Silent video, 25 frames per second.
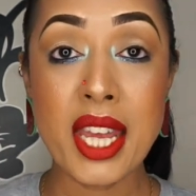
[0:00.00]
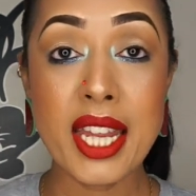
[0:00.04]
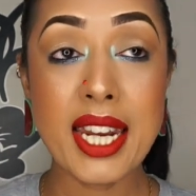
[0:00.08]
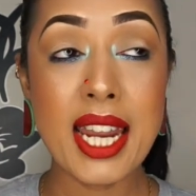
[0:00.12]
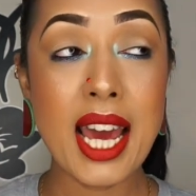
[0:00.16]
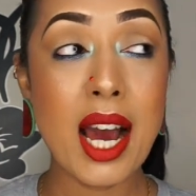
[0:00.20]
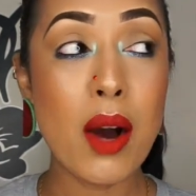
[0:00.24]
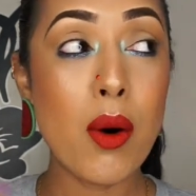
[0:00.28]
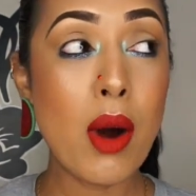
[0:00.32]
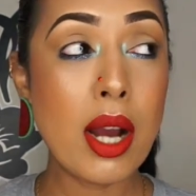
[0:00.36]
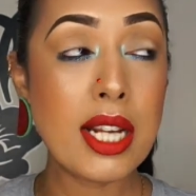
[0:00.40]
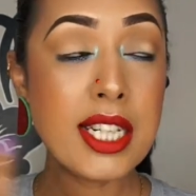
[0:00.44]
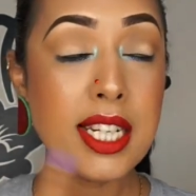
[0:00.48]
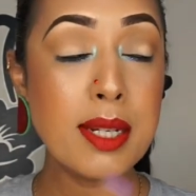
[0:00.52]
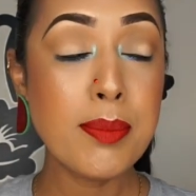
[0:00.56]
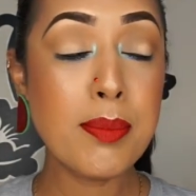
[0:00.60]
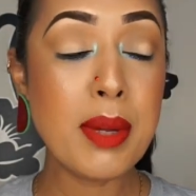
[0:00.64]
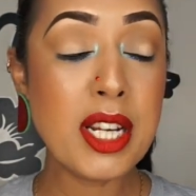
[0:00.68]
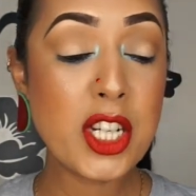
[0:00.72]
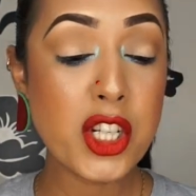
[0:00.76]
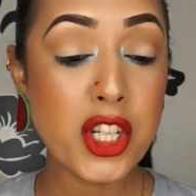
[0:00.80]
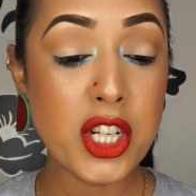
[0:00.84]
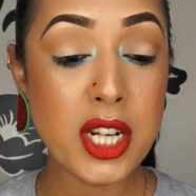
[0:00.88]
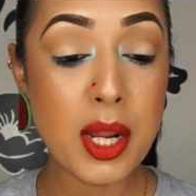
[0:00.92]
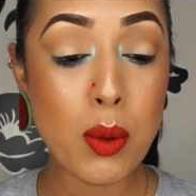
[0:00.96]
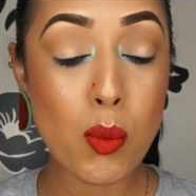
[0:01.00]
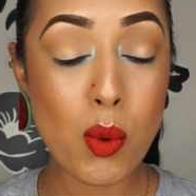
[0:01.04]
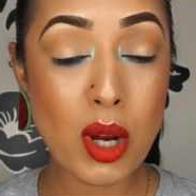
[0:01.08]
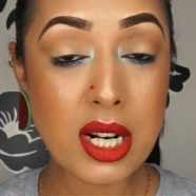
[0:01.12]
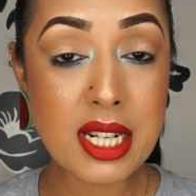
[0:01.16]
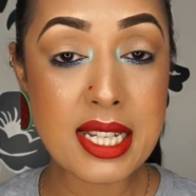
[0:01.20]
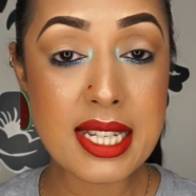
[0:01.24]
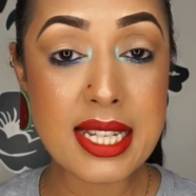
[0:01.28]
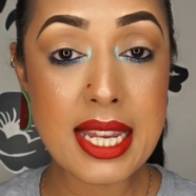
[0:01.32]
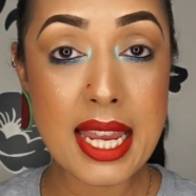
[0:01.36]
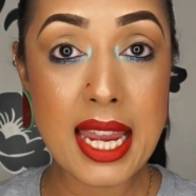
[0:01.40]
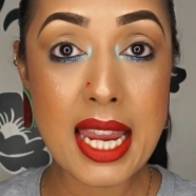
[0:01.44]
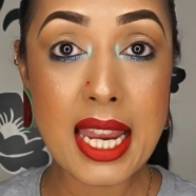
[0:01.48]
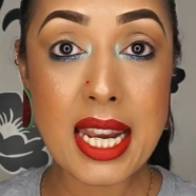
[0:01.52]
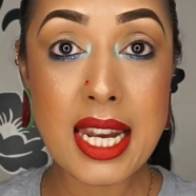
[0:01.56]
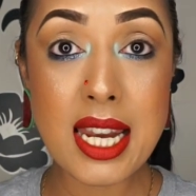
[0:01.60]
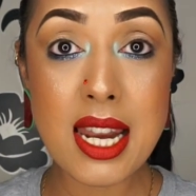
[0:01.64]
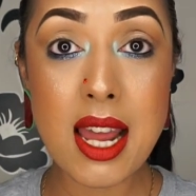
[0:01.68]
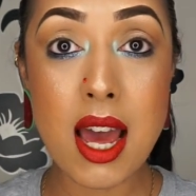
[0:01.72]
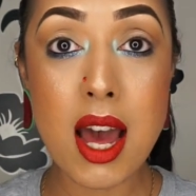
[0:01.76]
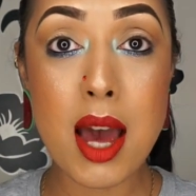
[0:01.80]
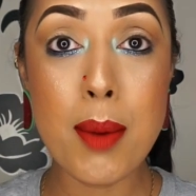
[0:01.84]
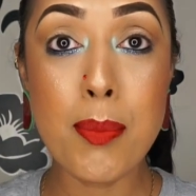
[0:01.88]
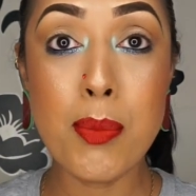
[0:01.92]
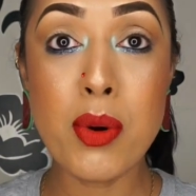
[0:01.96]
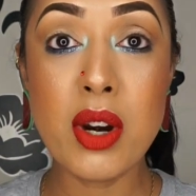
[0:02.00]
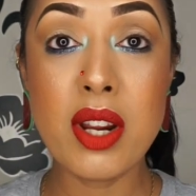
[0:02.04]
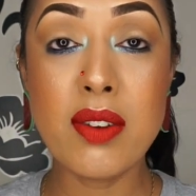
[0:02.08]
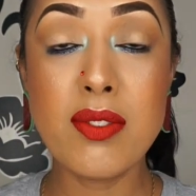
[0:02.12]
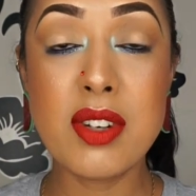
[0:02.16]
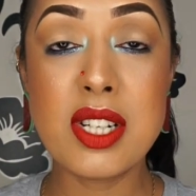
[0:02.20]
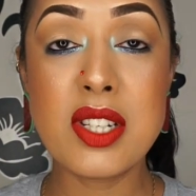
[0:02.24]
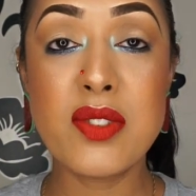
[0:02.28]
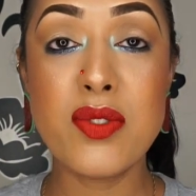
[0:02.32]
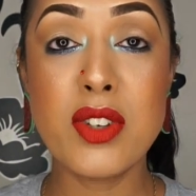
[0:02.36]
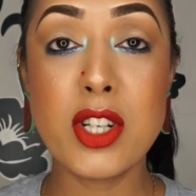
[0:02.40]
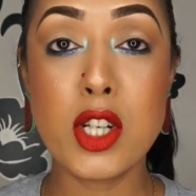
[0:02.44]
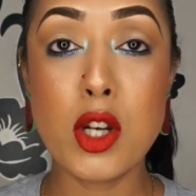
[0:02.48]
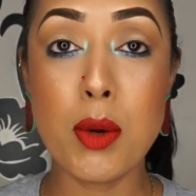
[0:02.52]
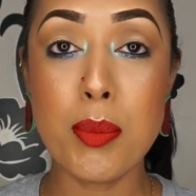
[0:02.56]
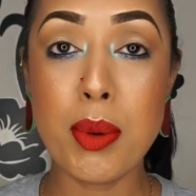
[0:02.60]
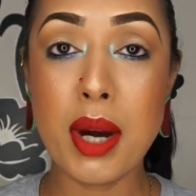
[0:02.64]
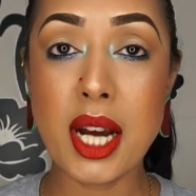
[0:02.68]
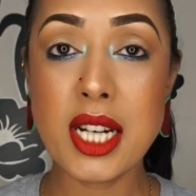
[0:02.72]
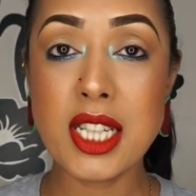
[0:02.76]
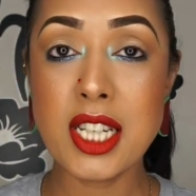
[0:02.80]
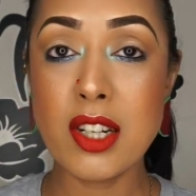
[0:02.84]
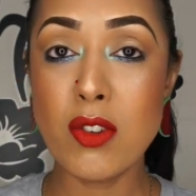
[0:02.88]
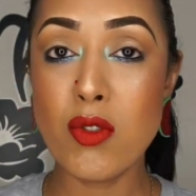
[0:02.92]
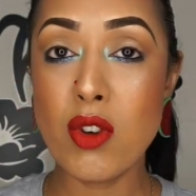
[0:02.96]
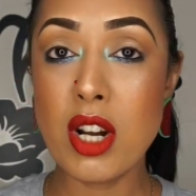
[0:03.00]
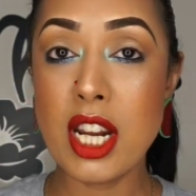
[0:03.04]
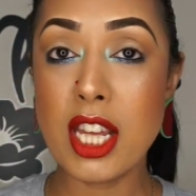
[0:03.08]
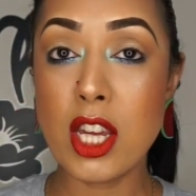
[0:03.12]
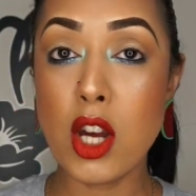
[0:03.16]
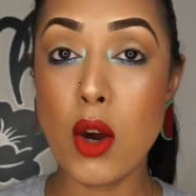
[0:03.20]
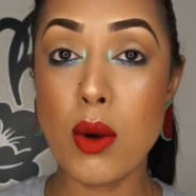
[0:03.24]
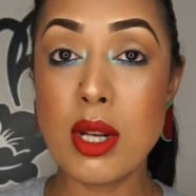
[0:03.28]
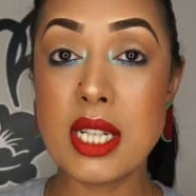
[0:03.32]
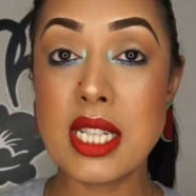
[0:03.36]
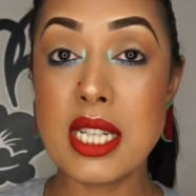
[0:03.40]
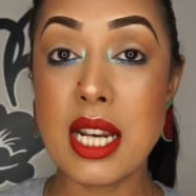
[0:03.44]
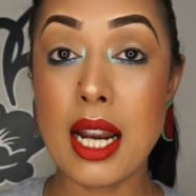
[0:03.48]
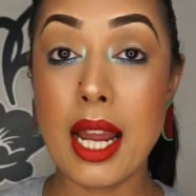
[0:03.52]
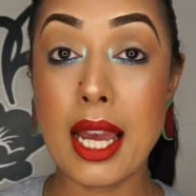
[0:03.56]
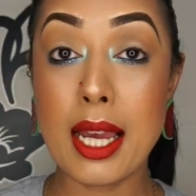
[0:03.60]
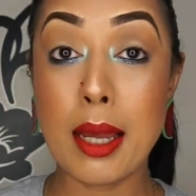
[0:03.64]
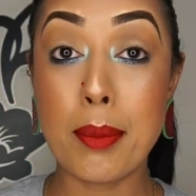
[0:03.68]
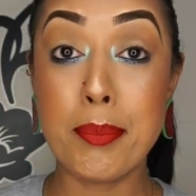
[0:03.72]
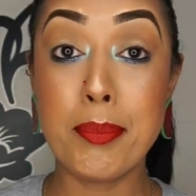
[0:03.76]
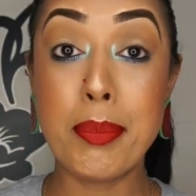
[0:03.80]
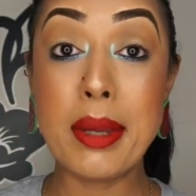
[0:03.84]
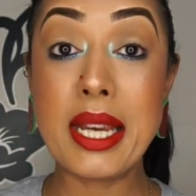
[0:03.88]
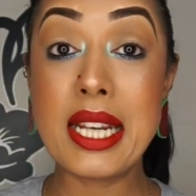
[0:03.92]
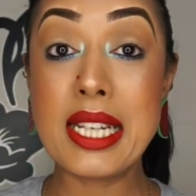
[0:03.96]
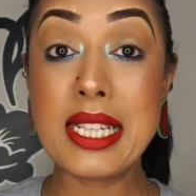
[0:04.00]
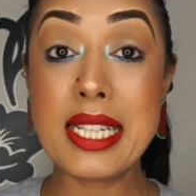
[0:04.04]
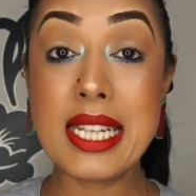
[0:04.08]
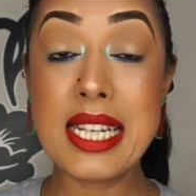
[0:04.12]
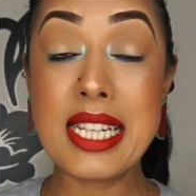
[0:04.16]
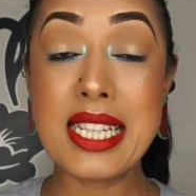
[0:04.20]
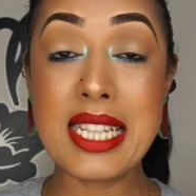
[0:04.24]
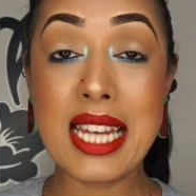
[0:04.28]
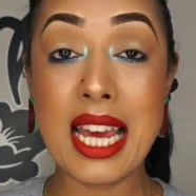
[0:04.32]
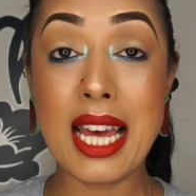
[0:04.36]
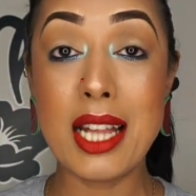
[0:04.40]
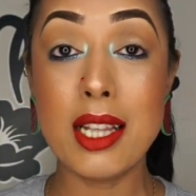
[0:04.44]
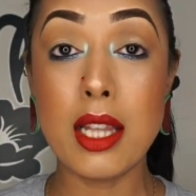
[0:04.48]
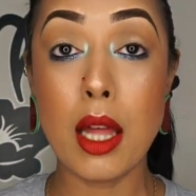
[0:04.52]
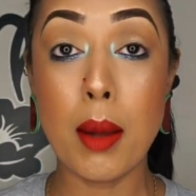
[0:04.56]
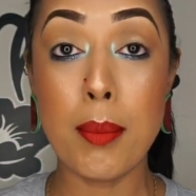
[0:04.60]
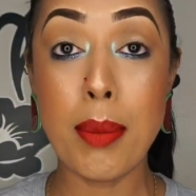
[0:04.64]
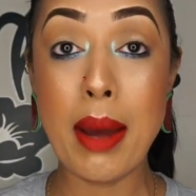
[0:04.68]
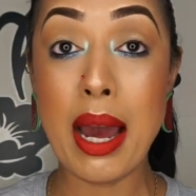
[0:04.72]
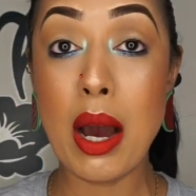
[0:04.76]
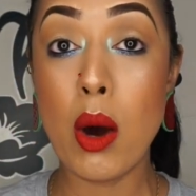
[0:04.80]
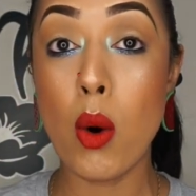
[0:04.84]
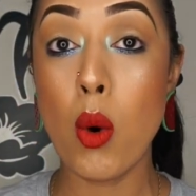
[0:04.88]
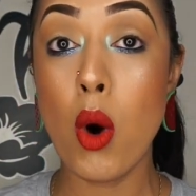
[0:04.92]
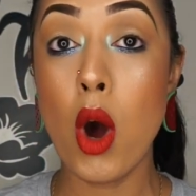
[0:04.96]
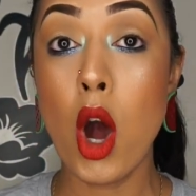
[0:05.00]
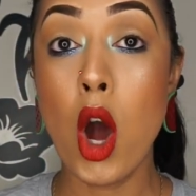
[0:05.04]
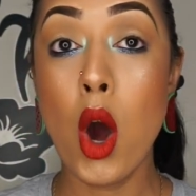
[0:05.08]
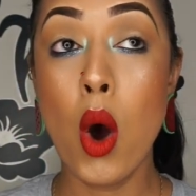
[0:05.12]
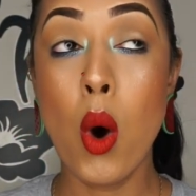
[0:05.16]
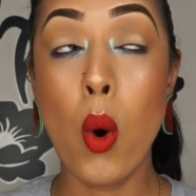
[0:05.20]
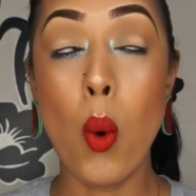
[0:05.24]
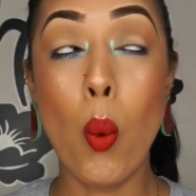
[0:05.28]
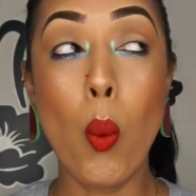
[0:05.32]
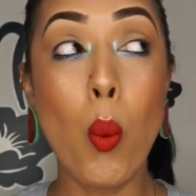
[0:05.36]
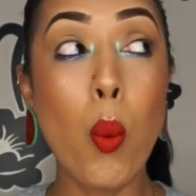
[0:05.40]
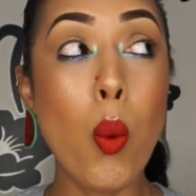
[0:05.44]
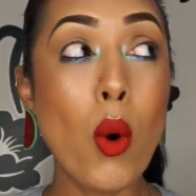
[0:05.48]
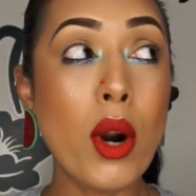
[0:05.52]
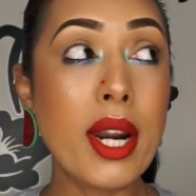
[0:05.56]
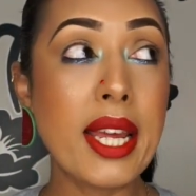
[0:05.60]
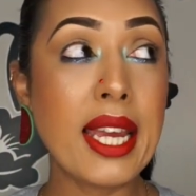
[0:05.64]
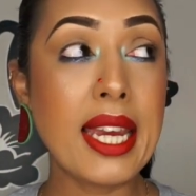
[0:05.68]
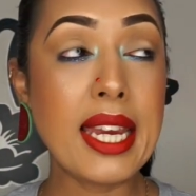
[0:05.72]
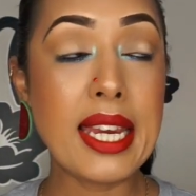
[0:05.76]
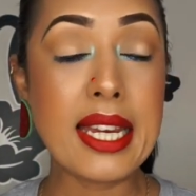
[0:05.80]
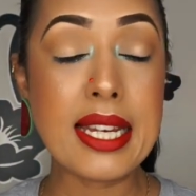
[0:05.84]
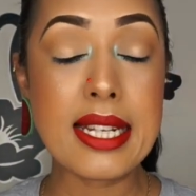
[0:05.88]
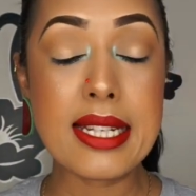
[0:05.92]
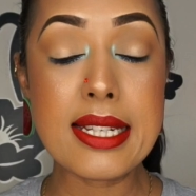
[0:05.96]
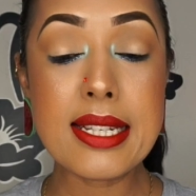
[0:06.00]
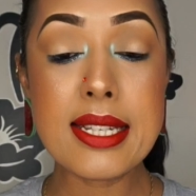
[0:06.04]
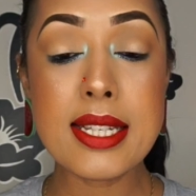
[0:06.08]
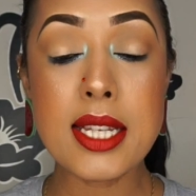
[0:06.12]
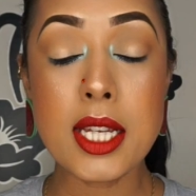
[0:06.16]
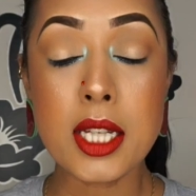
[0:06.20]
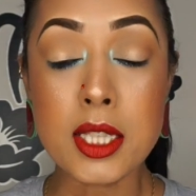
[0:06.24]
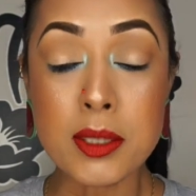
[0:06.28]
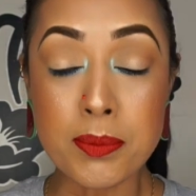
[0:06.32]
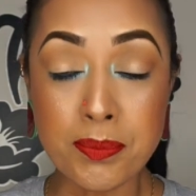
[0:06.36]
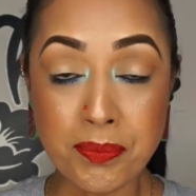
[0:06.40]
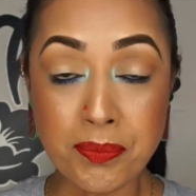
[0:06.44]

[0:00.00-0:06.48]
Now, I did mention it once in a previous video, but I didn't really go into like big detail about what it is.